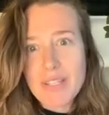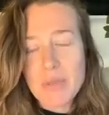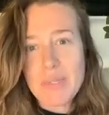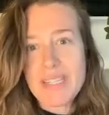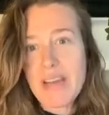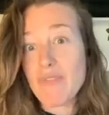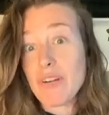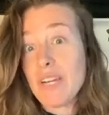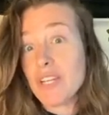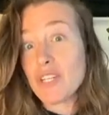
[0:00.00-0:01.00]
This was never
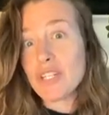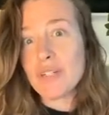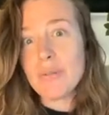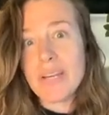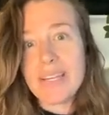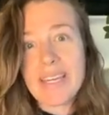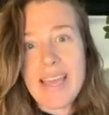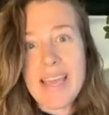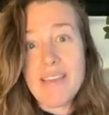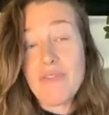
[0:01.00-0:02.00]
an issue. And
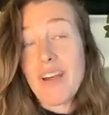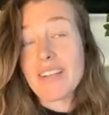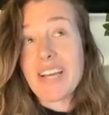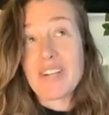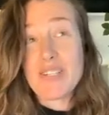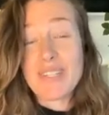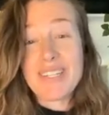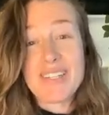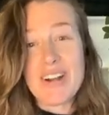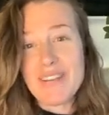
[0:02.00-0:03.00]
in fact, actually,
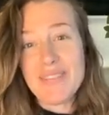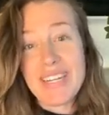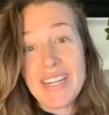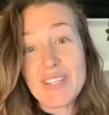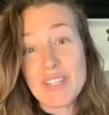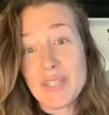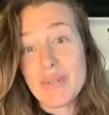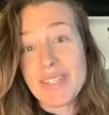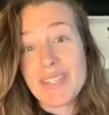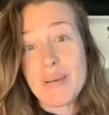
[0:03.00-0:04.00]
it's not even an issue
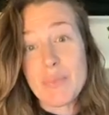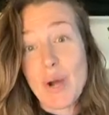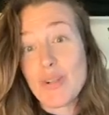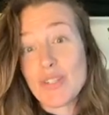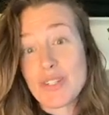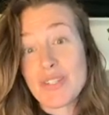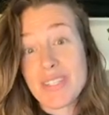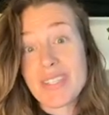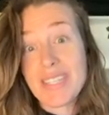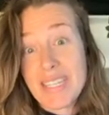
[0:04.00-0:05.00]
in some
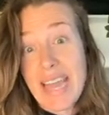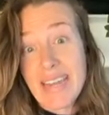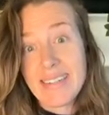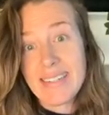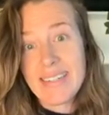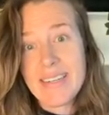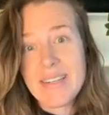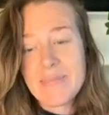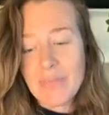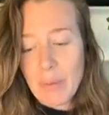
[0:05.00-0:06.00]
cultures today.
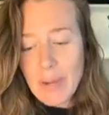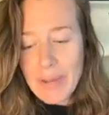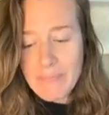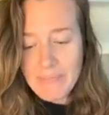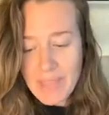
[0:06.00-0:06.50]
Okay?